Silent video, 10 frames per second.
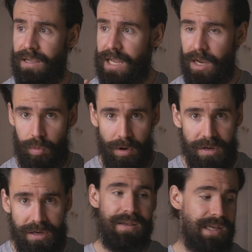It
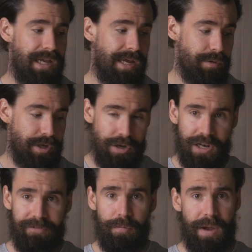works, it was good
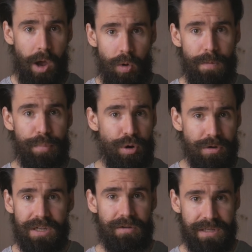enough for my own
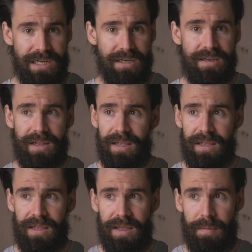personal needs,
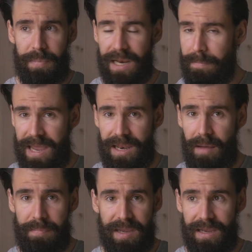but it may
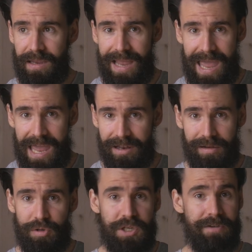not be a
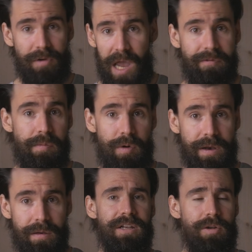solution for
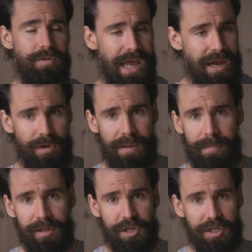everyone. So take what I'm
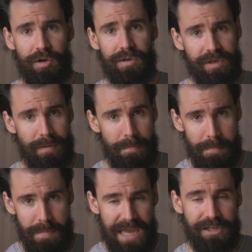about to show you with a
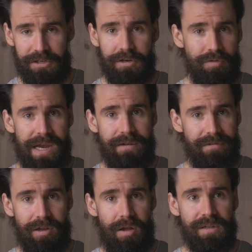major grain
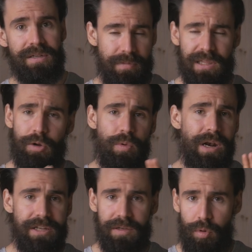of salt, because I don't
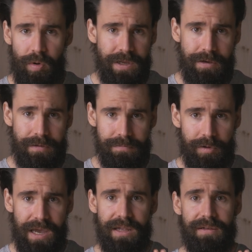want to disappoint you,
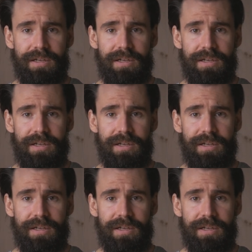okay?